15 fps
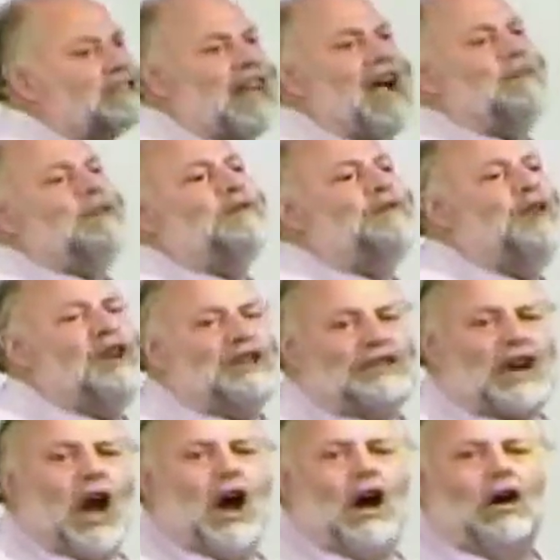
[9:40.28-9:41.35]
seven foot
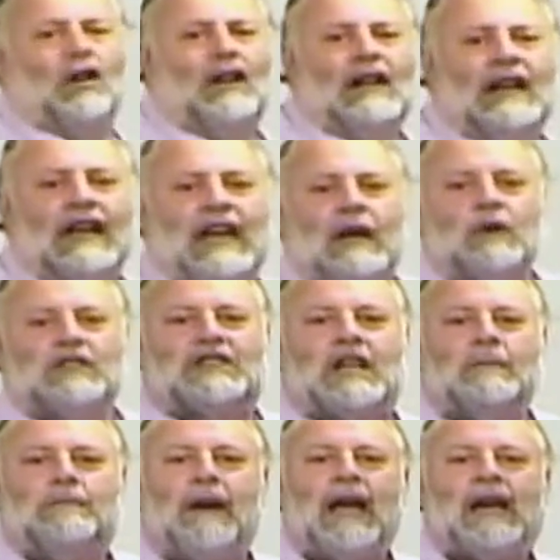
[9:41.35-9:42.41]
tall. He was
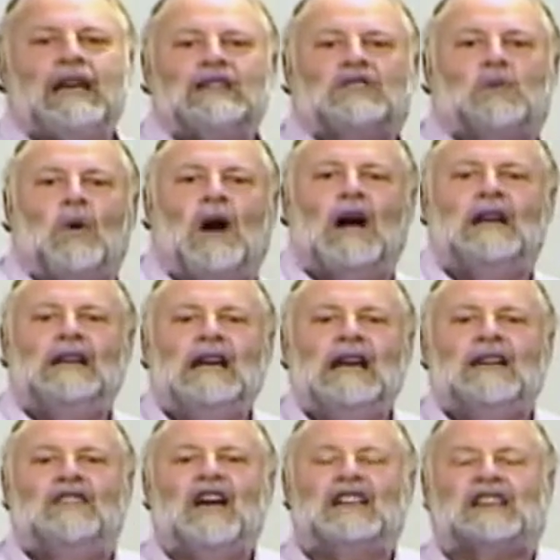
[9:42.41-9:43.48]
the biggest one
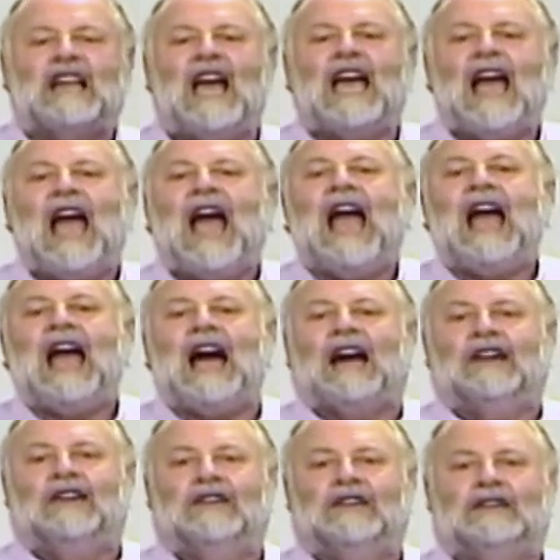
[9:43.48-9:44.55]
that they had.